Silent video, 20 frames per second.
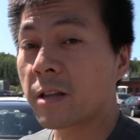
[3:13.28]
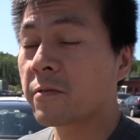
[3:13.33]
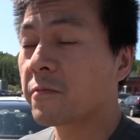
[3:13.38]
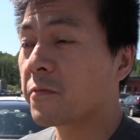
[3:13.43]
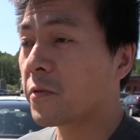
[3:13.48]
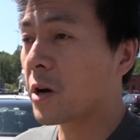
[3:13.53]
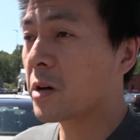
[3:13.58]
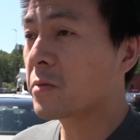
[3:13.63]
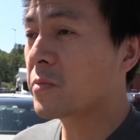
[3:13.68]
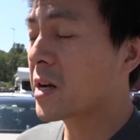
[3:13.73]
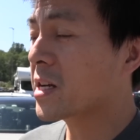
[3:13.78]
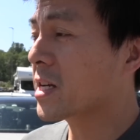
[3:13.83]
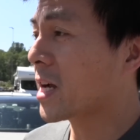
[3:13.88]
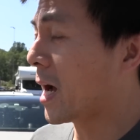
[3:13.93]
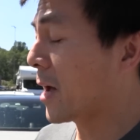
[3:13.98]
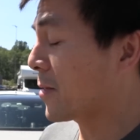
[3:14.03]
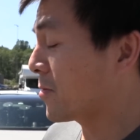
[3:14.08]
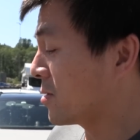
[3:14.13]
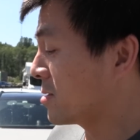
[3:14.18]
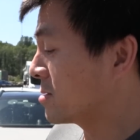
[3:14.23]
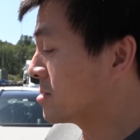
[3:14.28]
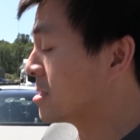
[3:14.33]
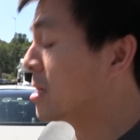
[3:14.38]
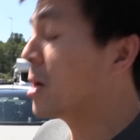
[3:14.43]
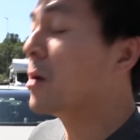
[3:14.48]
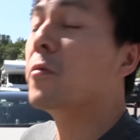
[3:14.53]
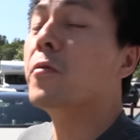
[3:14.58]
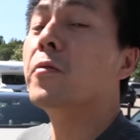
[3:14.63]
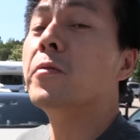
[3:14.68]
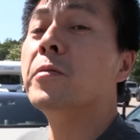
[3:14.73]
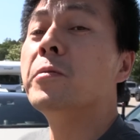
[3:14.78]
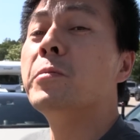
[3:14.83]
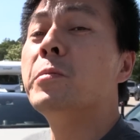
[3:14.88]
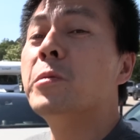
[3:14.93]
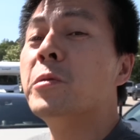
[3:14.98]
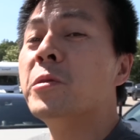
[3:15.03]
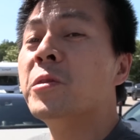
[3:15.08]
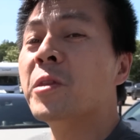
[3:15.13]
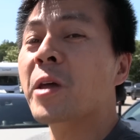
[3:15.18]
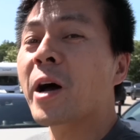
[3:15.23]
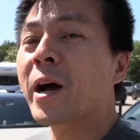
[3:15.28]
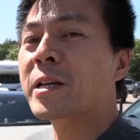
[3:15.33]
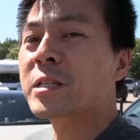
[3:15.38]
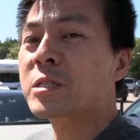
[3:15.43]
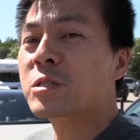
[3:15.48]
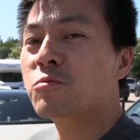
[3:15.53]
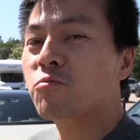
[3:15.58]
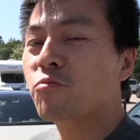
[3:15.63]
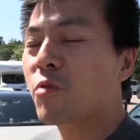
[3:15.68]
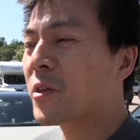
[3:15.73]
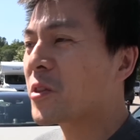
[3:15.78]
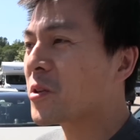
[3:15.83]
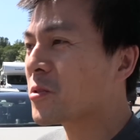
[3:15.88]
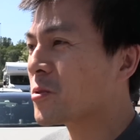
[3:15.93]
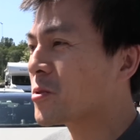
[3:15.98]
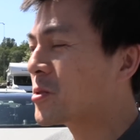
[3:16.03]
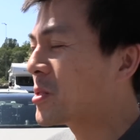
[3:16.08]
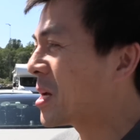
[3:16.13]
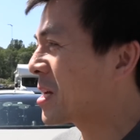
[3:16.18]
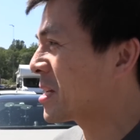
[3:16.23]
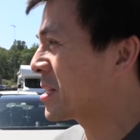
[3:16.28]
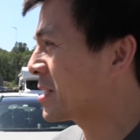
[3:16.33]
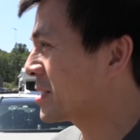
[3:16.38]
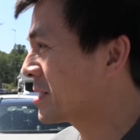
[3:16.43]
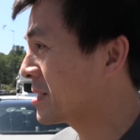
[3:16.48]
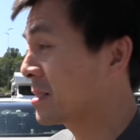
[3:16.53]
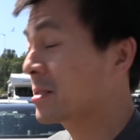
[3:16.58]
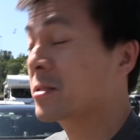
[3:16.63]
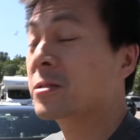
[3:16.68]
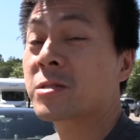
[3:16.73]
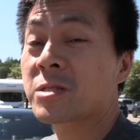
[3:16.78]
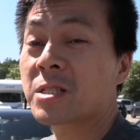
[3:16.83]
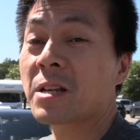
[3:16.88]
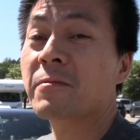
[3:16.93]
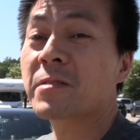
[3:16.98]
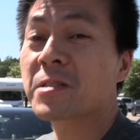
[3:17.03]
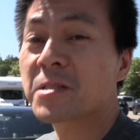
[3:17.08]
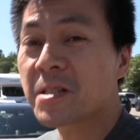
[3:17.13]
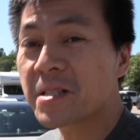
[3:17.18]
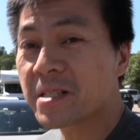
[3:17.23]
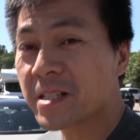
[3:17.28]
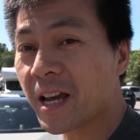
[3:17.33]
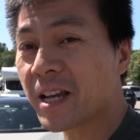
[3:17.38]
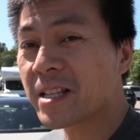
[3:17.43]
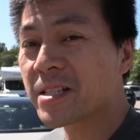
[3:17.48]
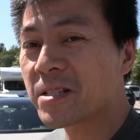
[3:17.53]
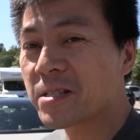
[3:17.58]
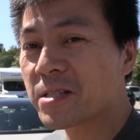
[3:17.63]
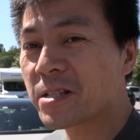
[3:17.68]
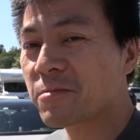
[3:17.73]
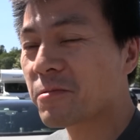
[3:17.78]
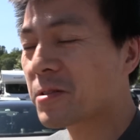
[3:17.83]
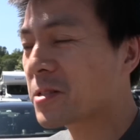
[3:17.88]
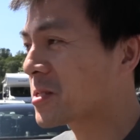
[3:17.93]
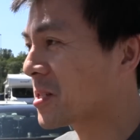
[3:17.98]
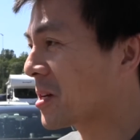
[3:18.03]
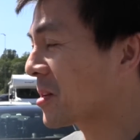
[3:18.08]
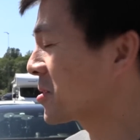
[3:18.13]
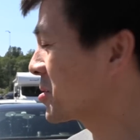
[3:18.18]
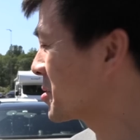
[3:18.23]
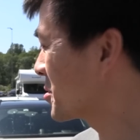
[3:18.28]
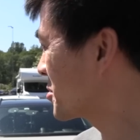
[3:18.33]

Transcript: the fat Taycan, they say, oh, you shouldn't deduct problems with